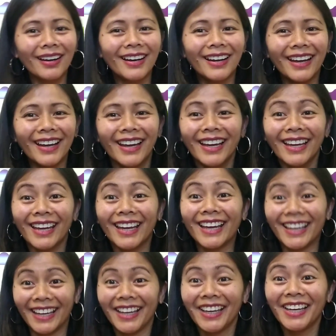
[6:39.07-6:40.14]

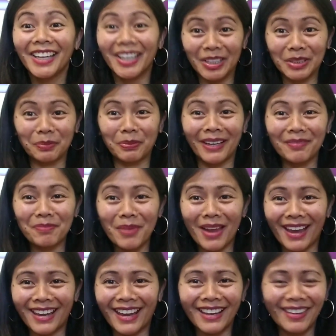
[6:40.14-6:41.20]
He's been
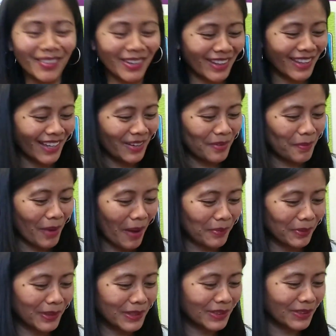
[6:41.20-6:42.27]
playing with the
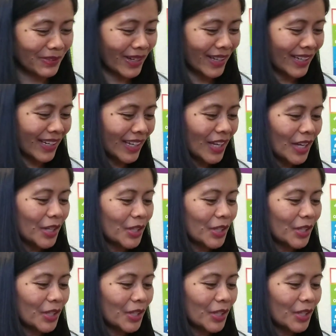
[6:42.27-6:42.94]
bubbles already.